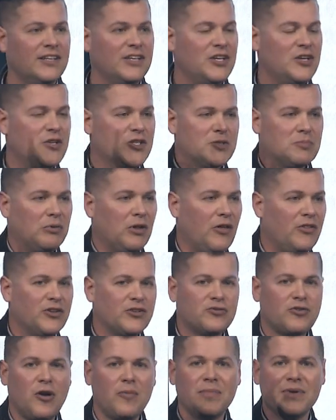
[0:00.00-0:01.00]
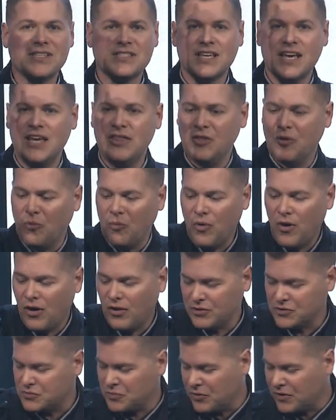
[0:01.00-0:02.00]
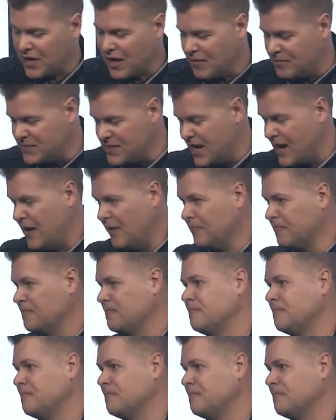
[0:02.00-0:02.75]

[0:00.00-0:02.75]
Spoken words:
you just blow the trumpets and the walls will come down.